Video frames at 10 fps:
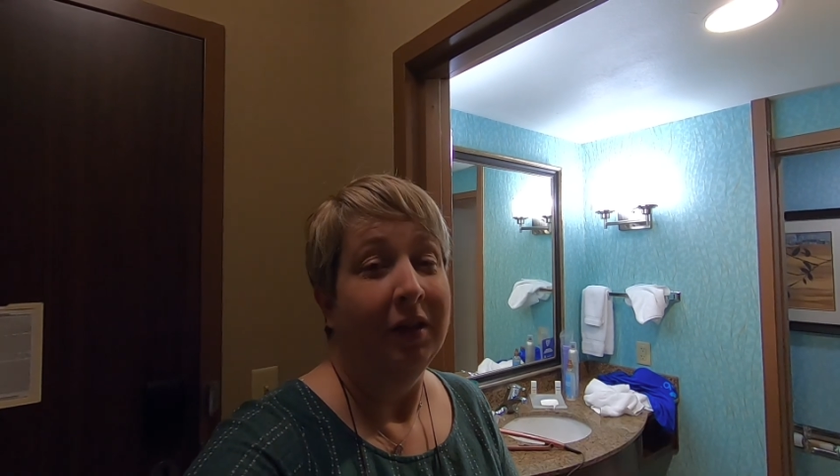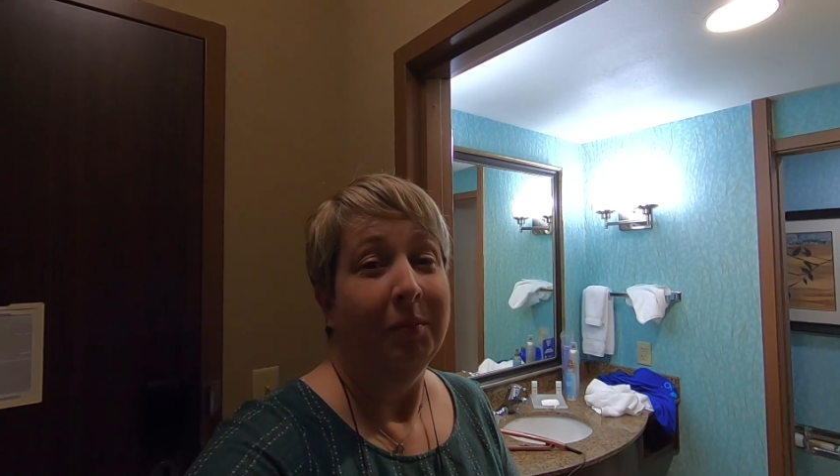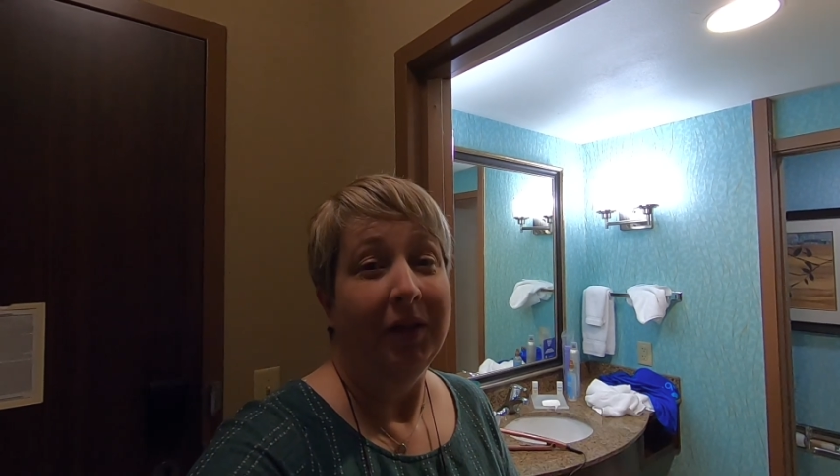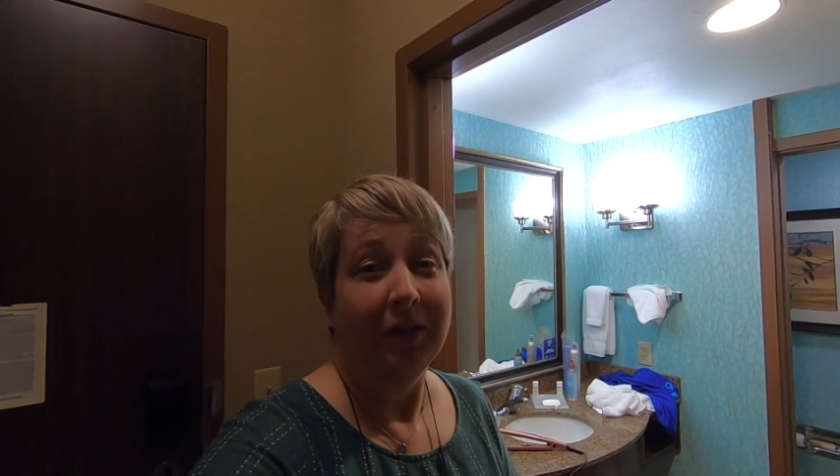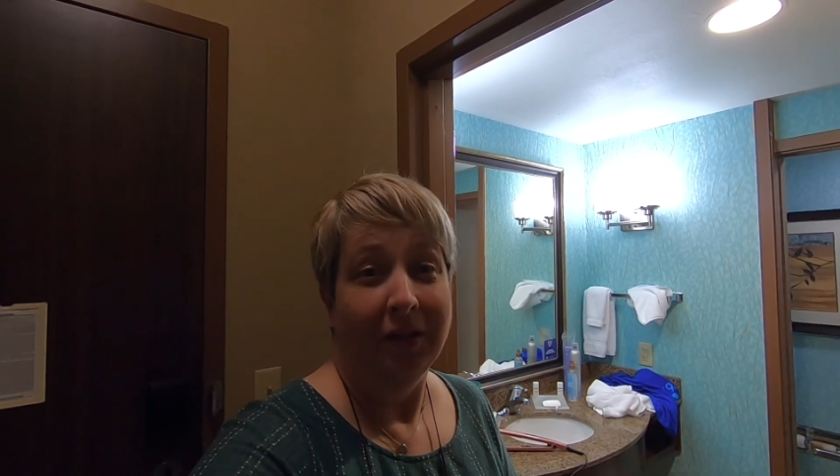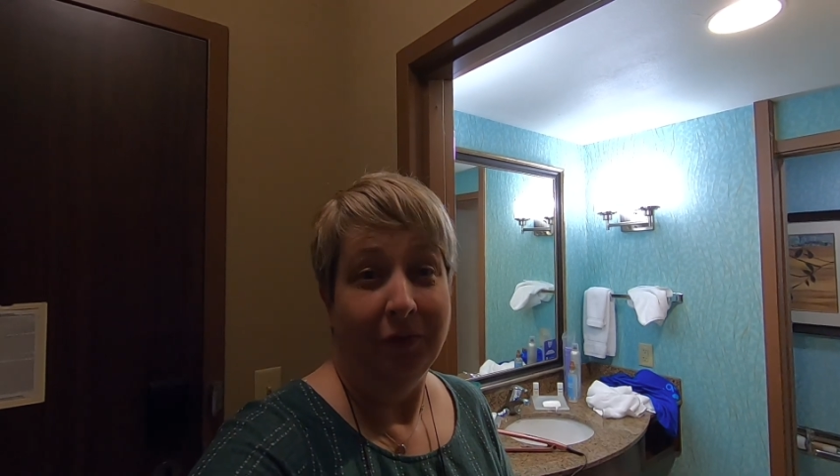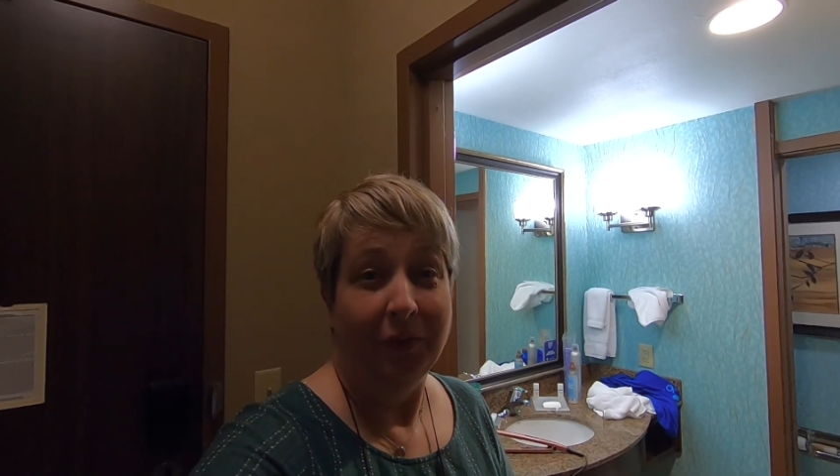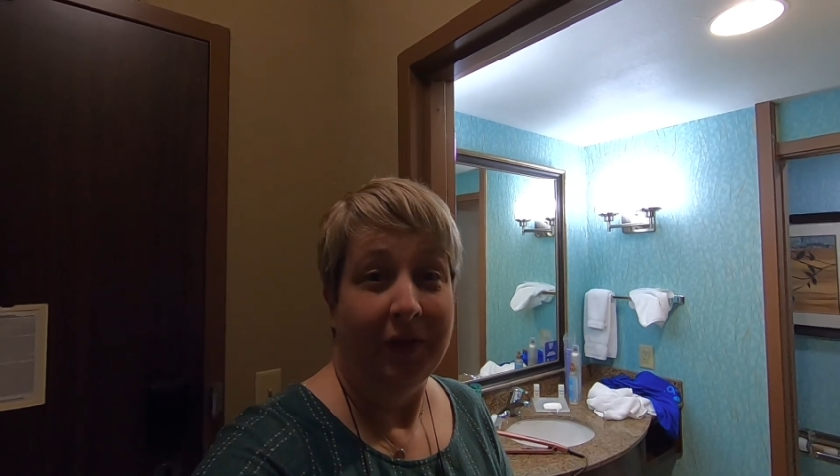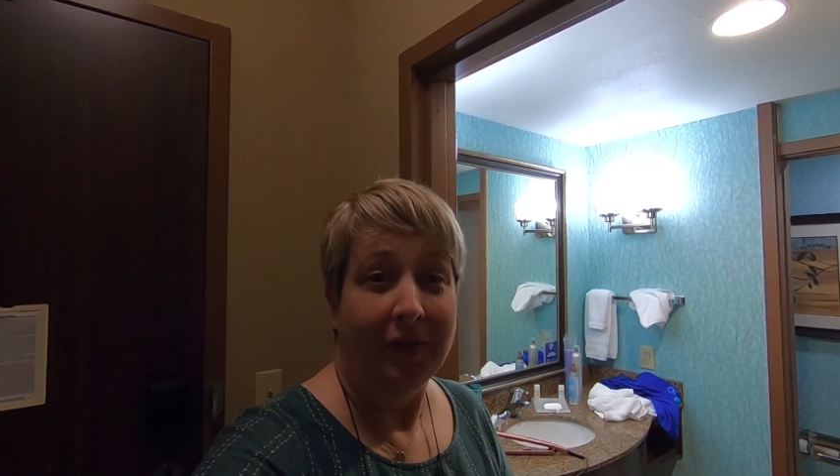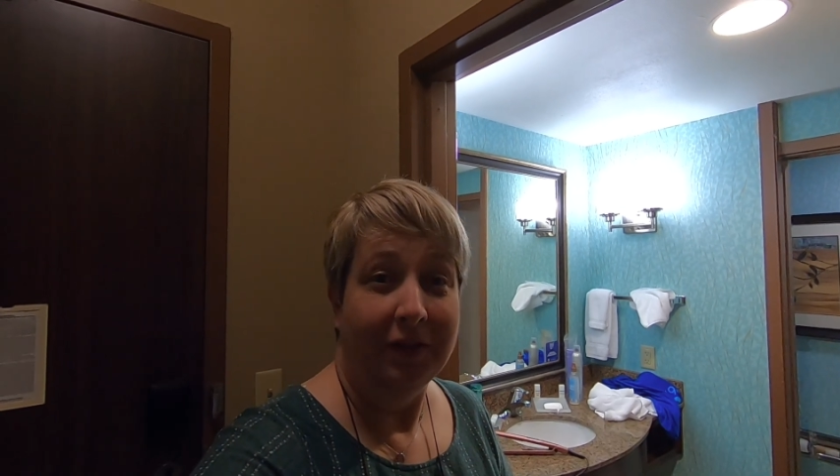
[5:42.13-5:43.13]
because
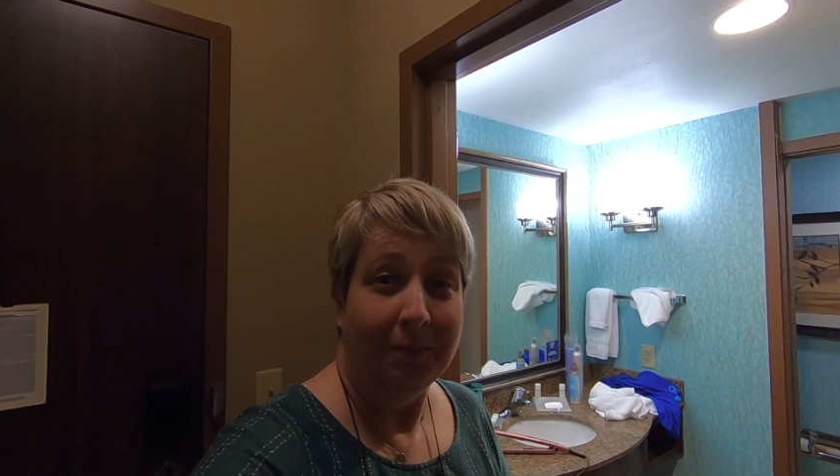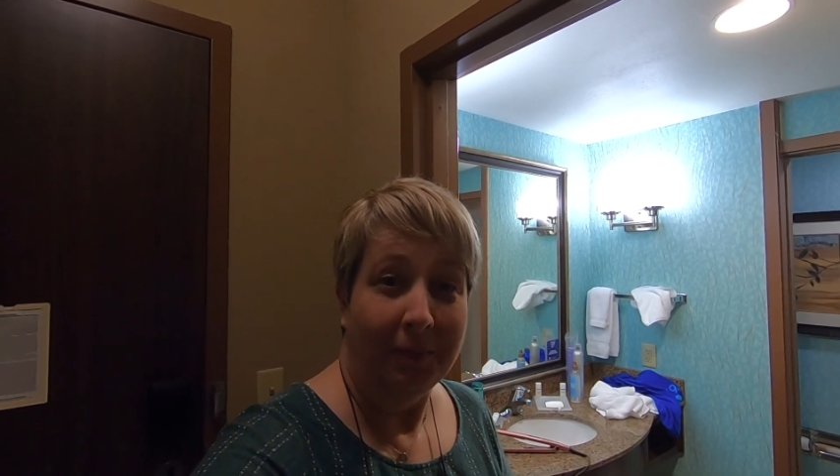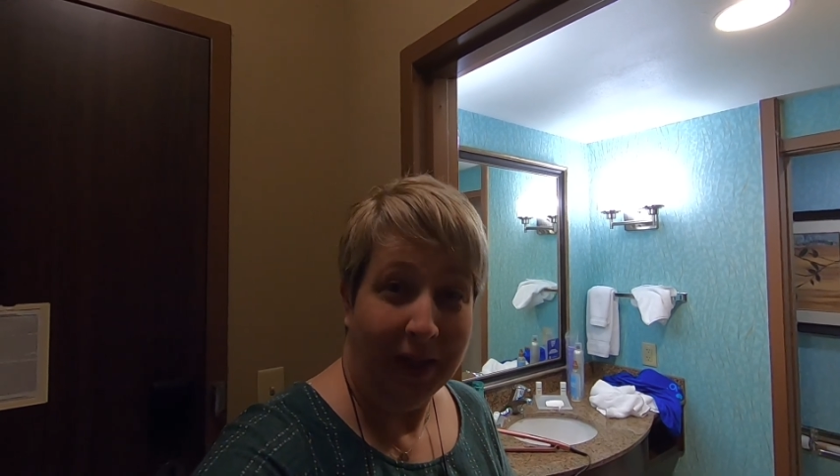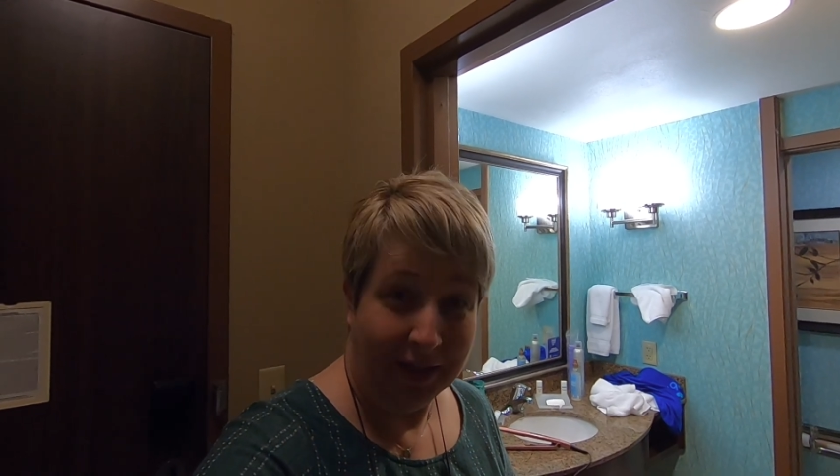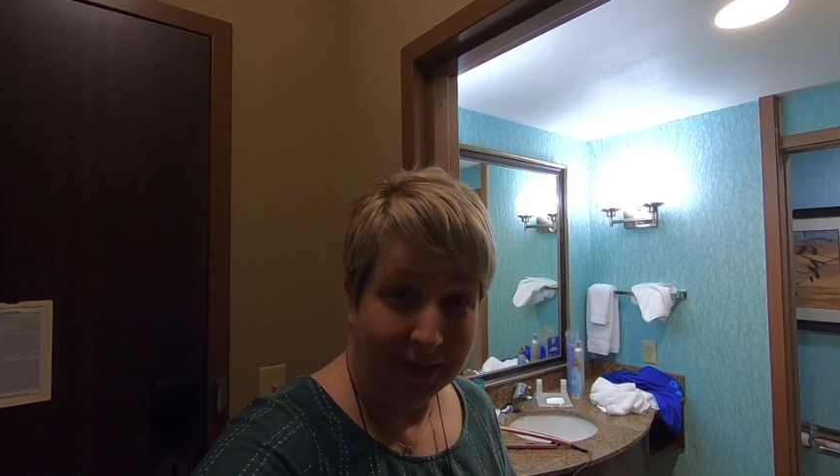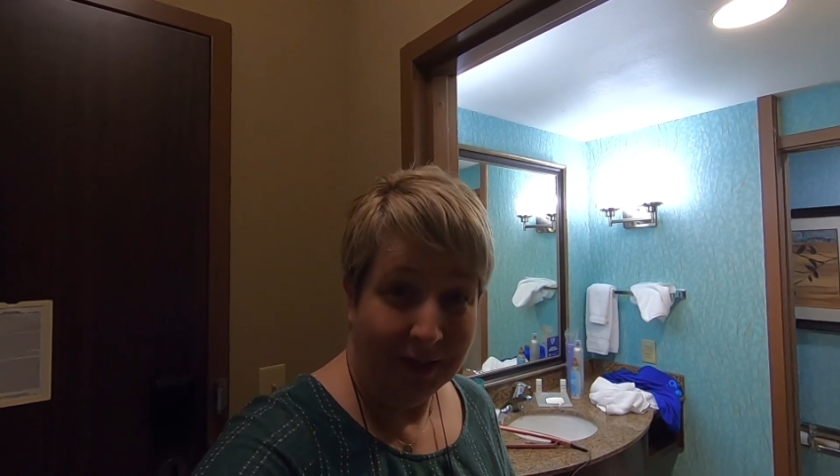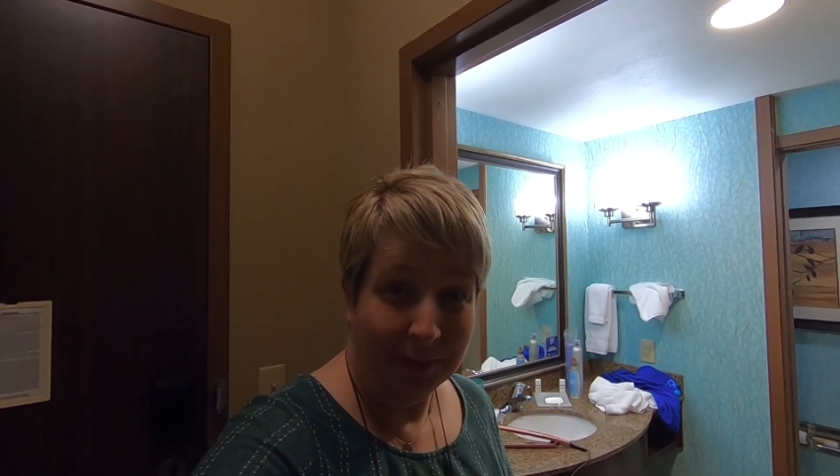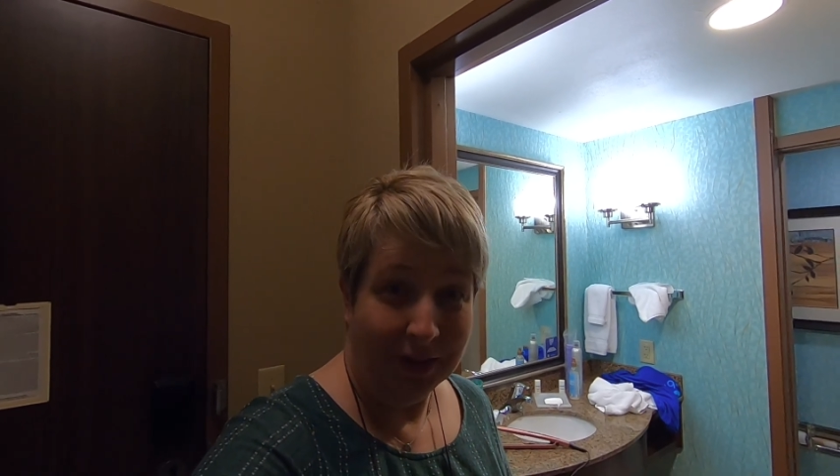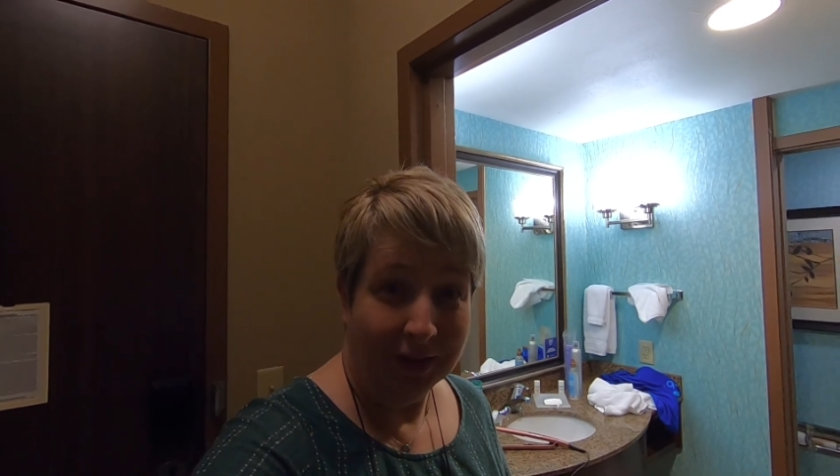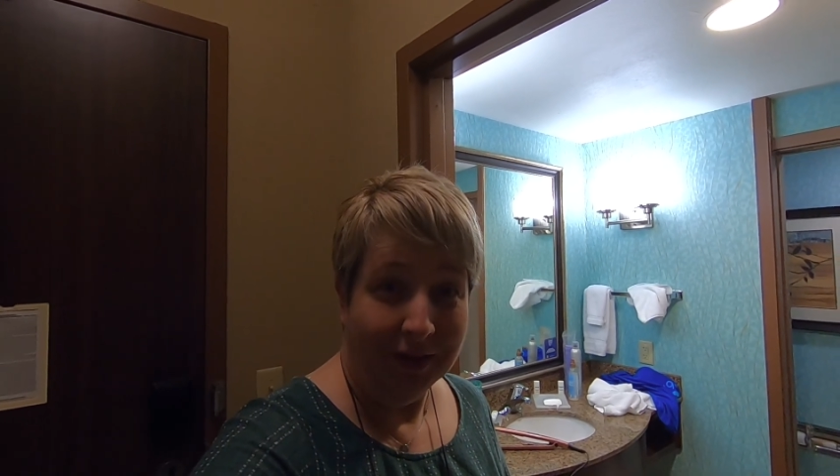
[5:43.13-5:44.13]
with this
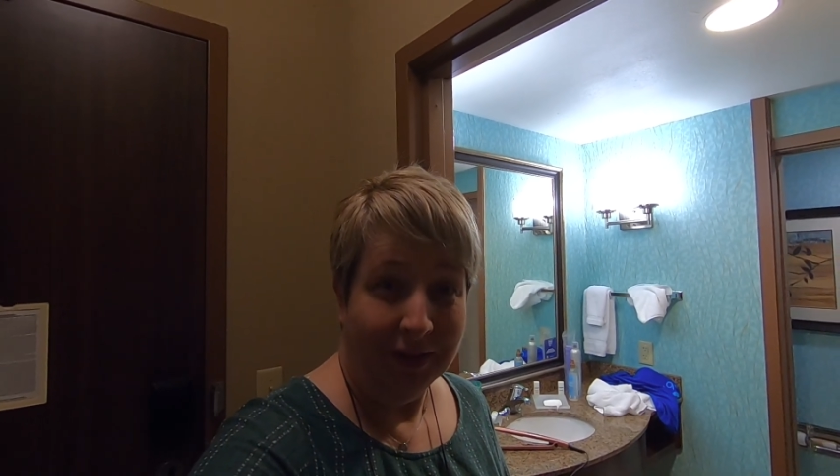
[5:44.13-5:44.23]
pandemic,